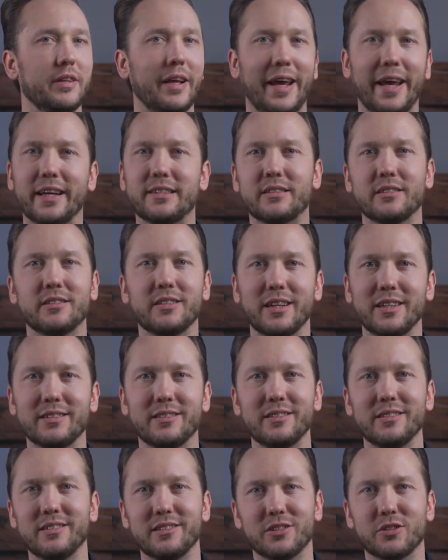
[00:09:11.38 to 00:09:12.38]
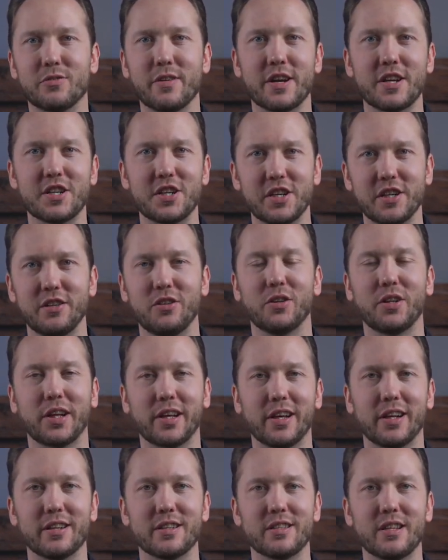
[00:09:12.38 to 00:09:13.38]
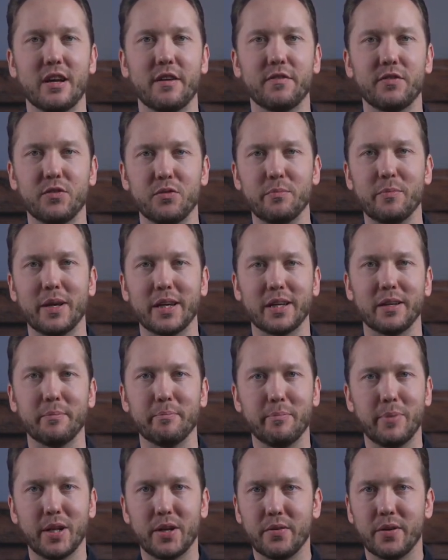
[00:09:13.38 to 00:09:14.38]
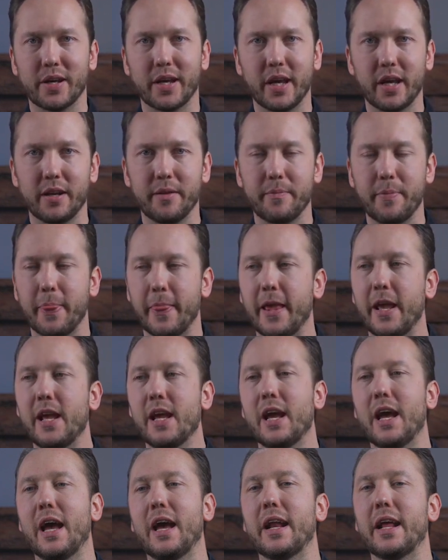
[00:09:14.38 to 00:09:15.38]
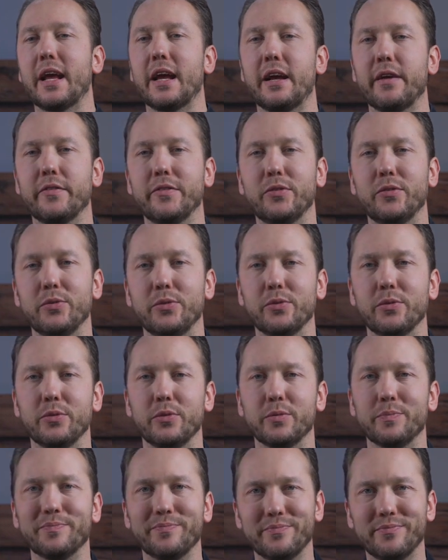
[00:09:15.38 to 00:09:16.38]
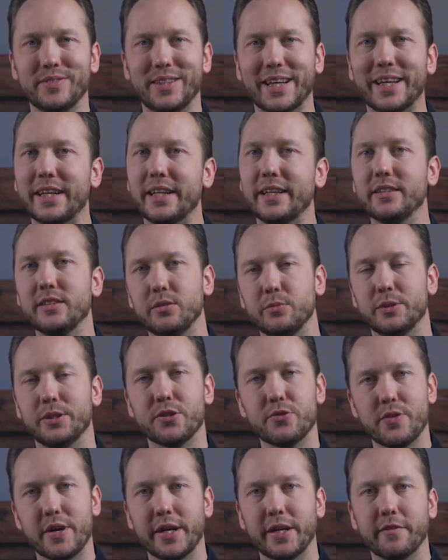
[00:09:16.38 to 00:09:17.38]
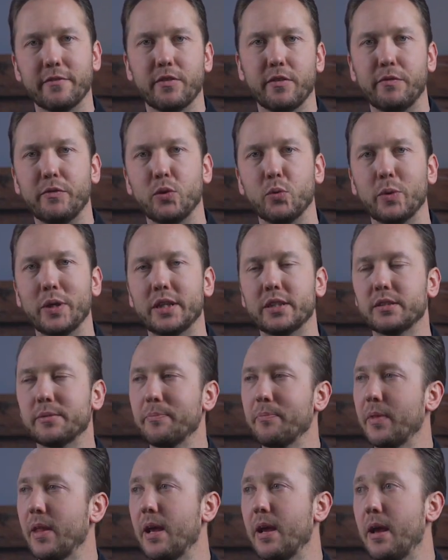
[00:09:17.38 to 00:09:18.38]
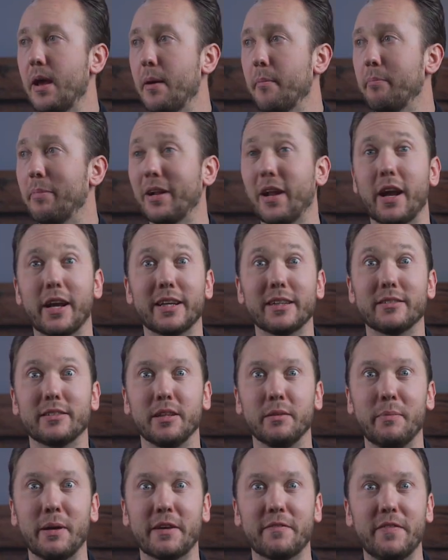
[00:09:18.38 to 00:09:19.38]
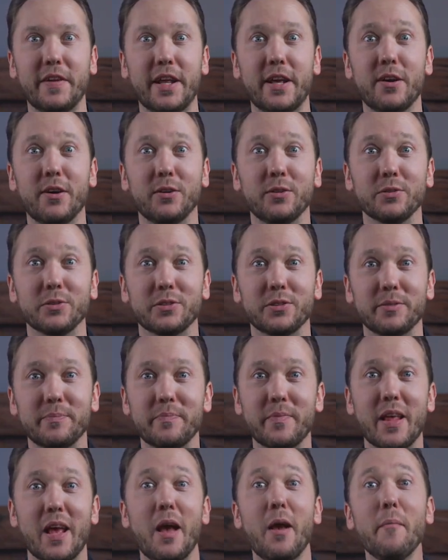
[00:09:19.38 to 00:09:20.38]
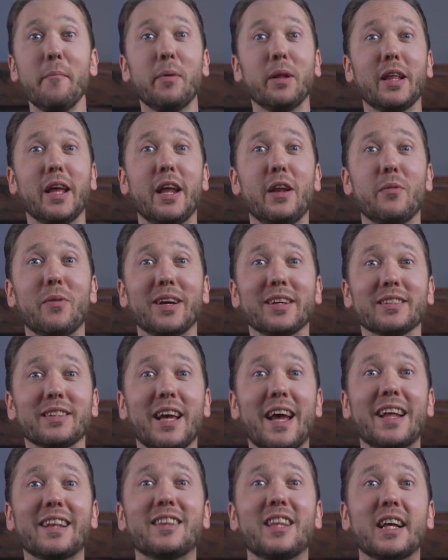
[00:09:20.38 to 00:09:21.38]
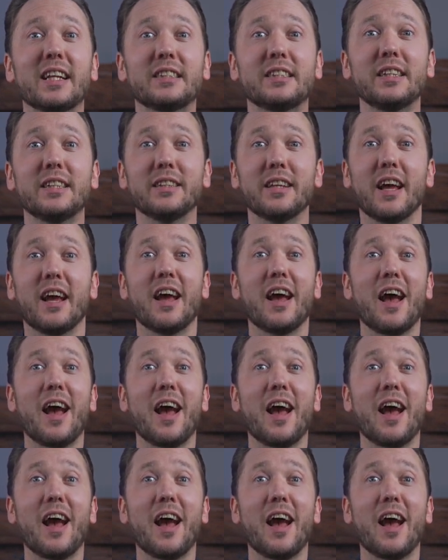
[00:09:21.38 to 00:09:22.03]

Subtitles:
exercises, stretching, all that kind of stuff to make it better again. And I have to take it easy with the training for a few weeks. But I can still make videos. But anyways, that's it.